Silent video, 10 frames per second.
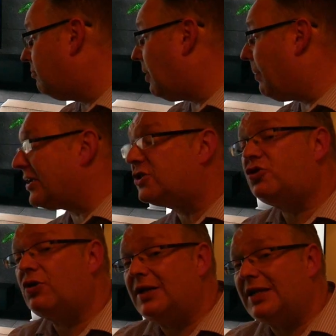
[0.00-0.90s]
my best to
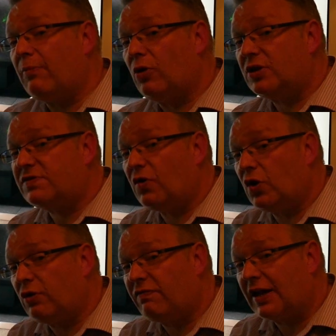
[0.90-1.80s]
try and demo this for
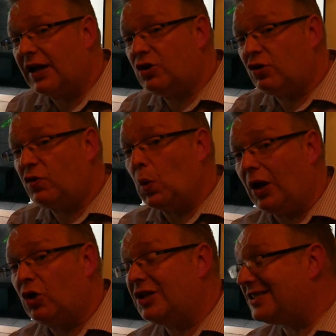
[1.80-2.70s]
you if I can do, if you are
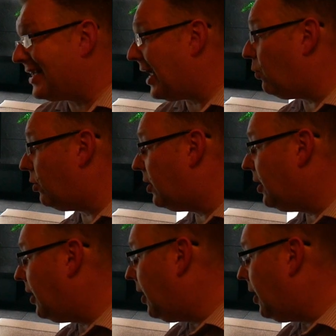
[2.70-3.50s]
looking to get one.